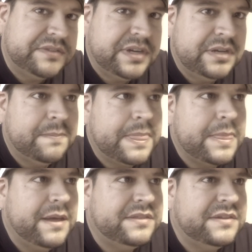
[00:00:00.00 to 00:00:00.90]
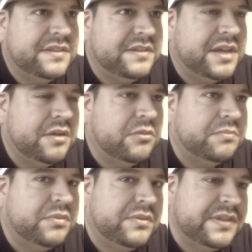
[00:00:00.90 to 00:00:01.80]
Green, at the end of the day, will
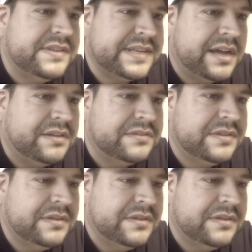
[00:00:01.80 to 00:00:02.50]
pull this out.